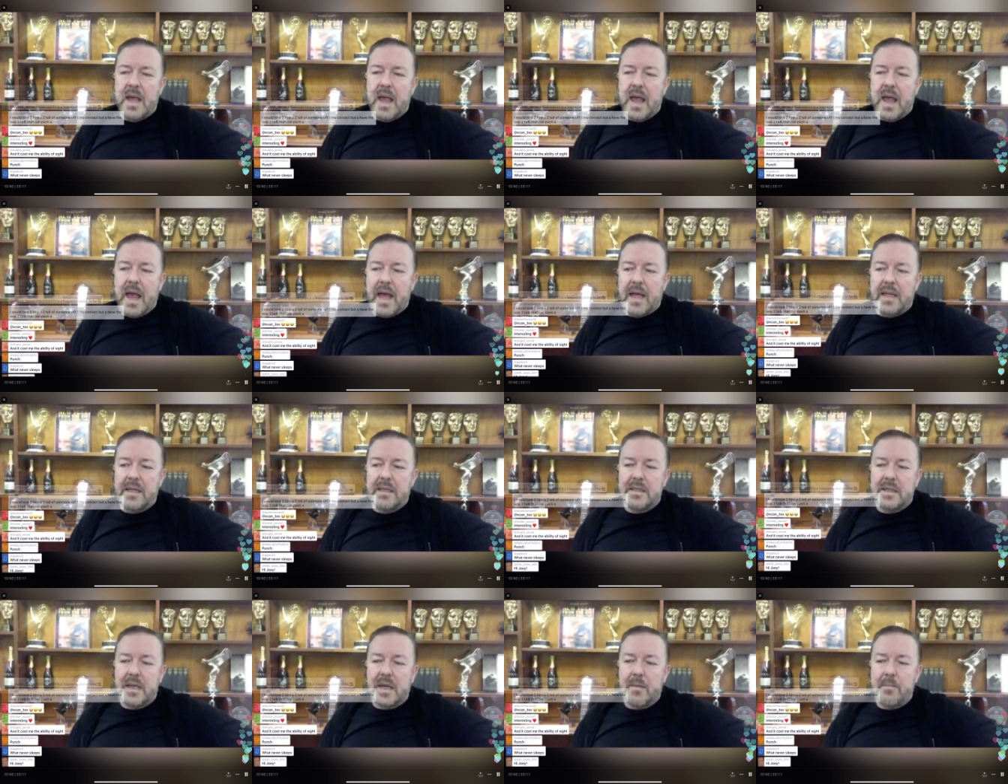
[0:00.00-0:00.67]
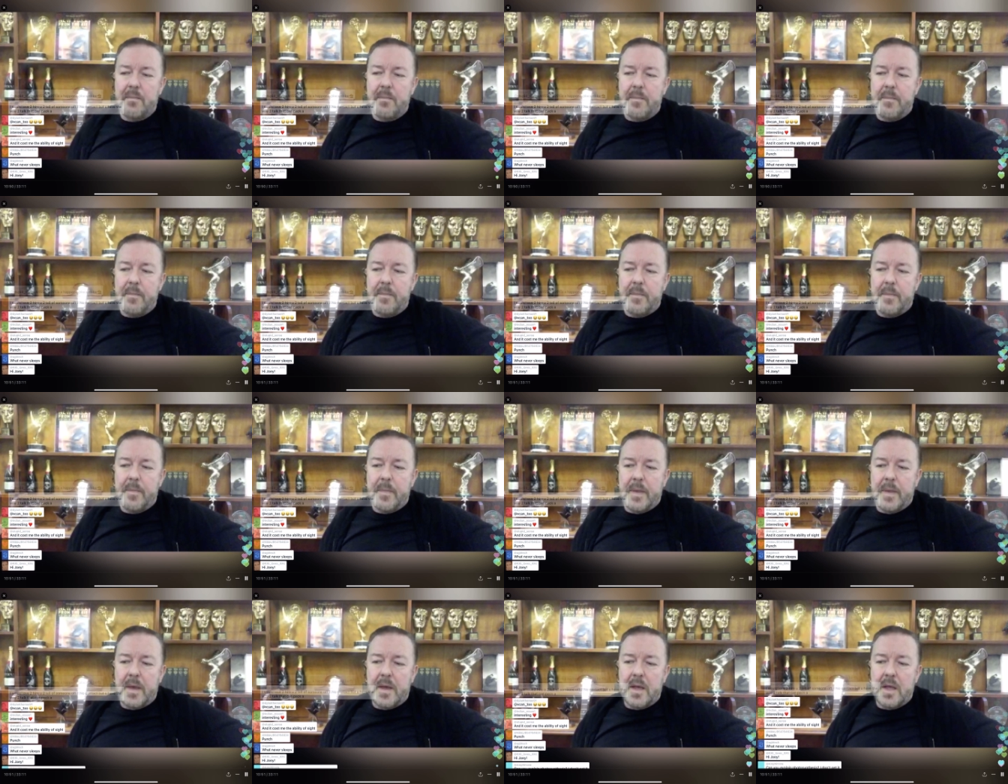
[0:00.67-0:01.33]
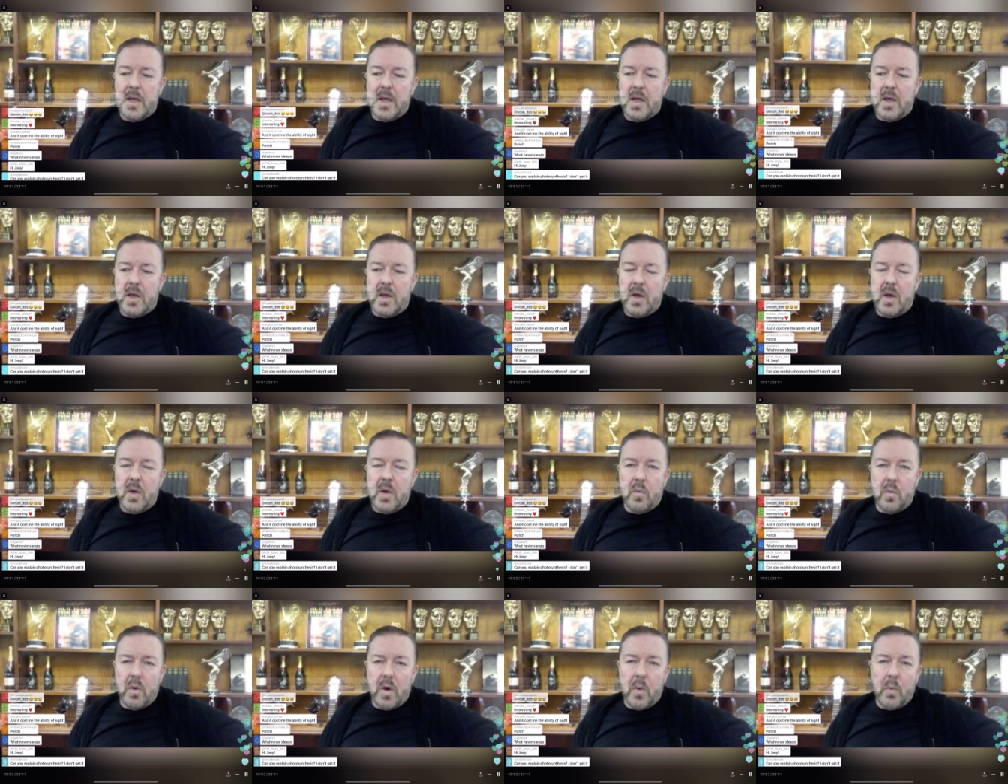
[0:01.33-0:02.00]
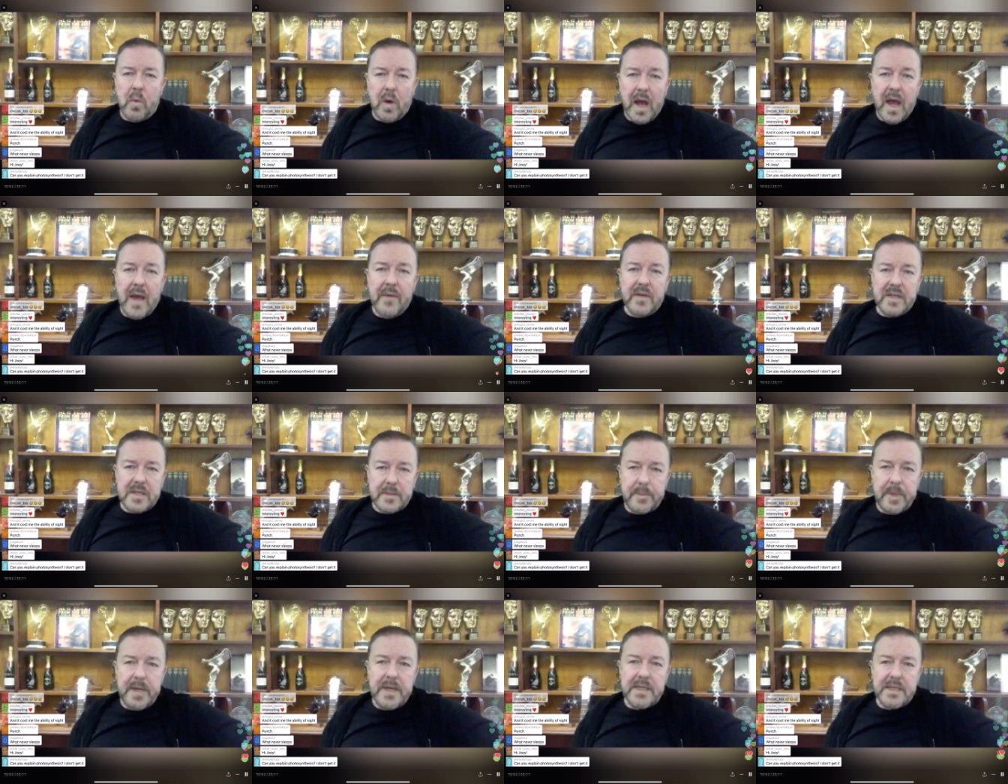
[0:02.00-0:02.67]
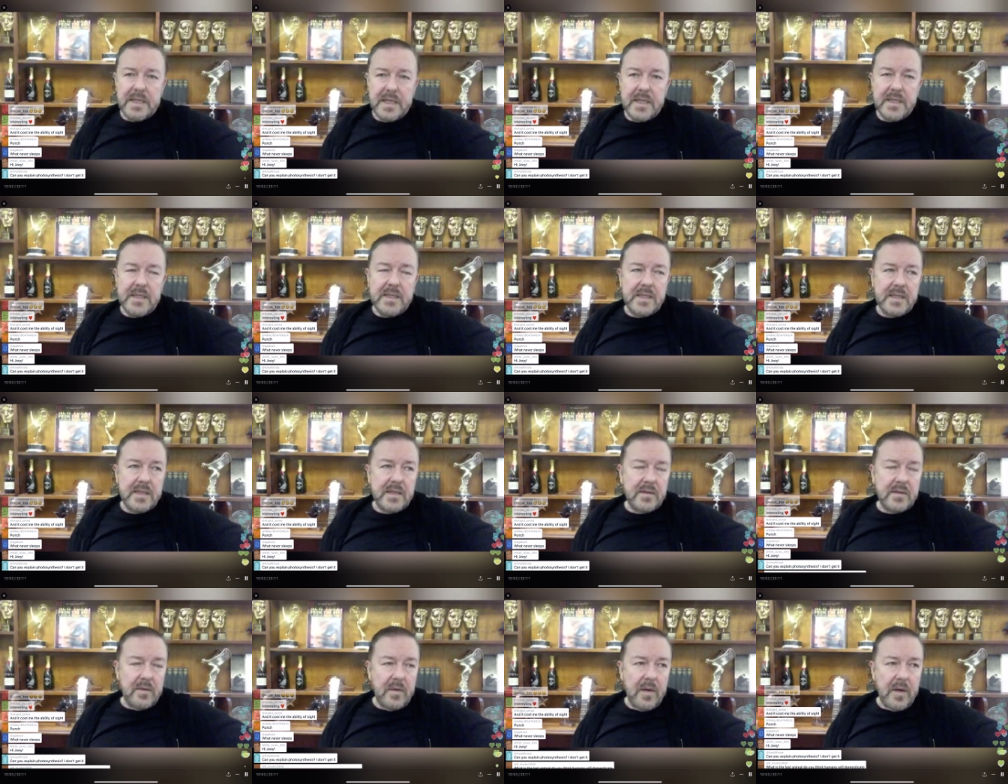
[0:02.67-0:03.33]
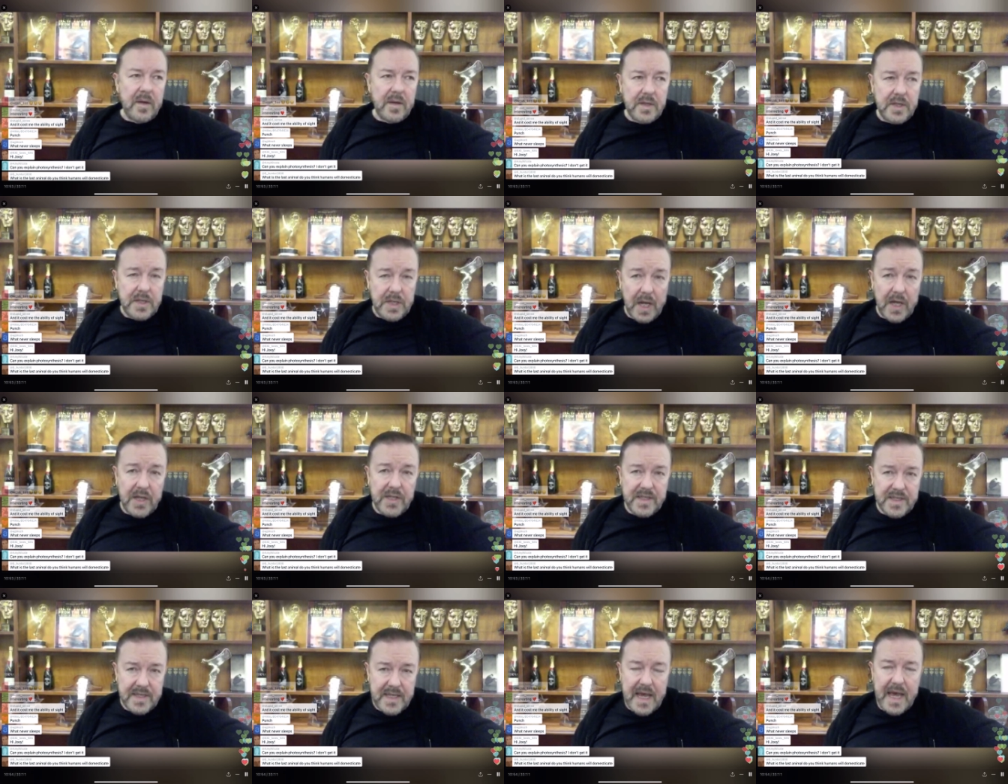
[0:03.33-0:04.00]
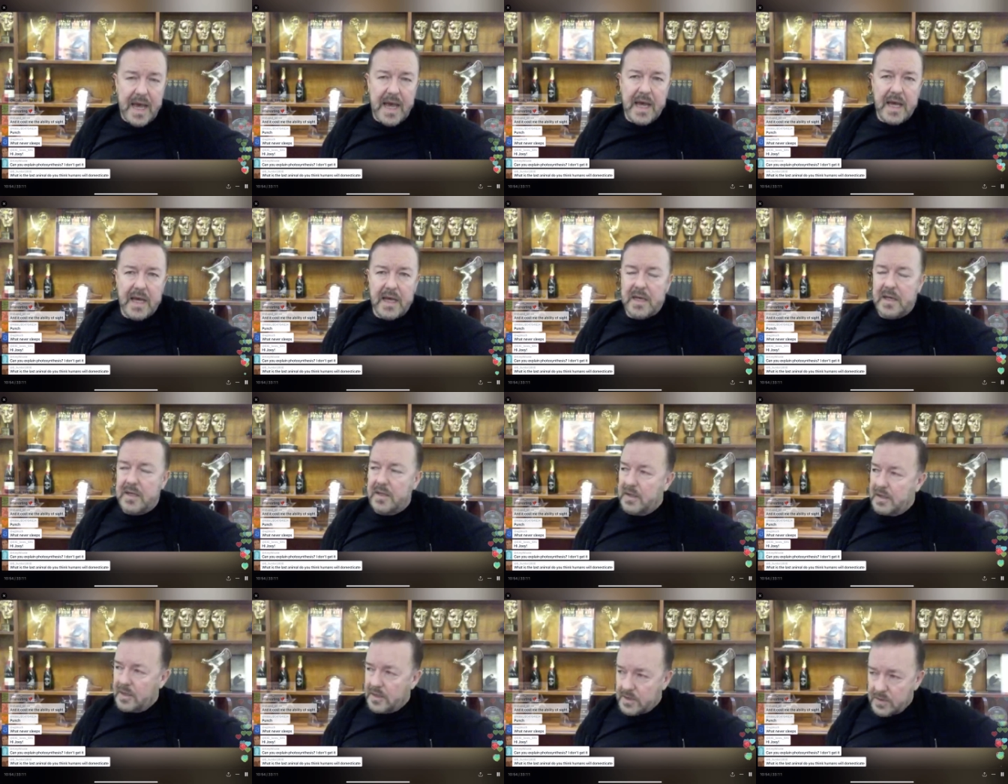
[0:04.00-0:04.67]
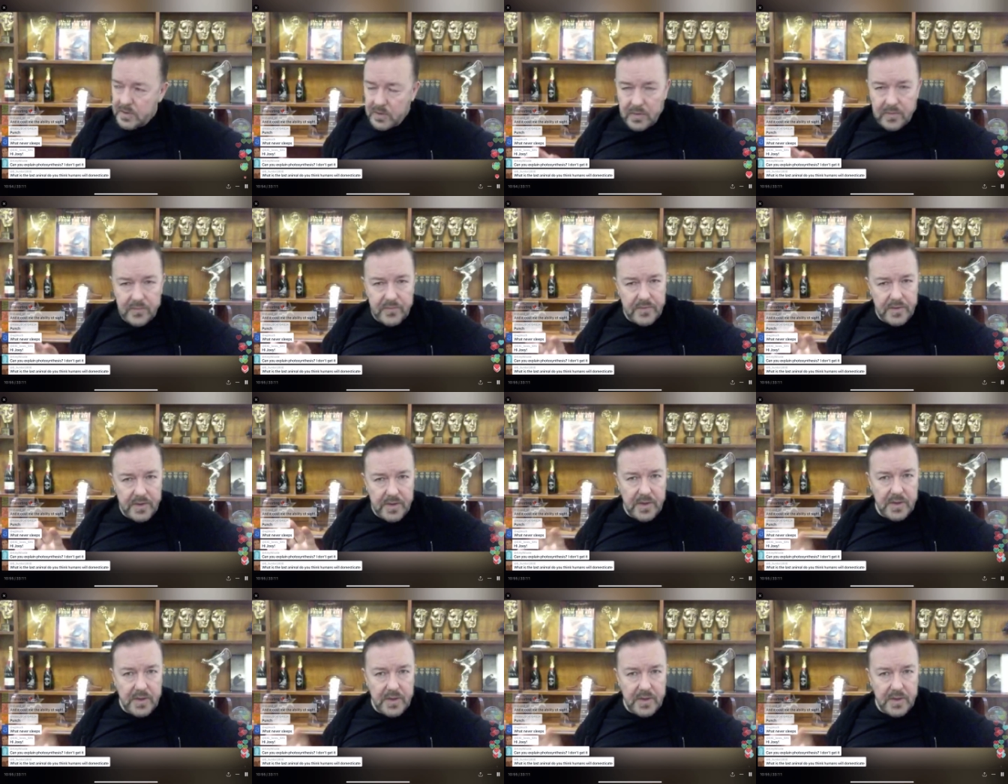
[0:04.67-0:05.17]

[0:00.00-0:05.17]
And whatever species does that sort of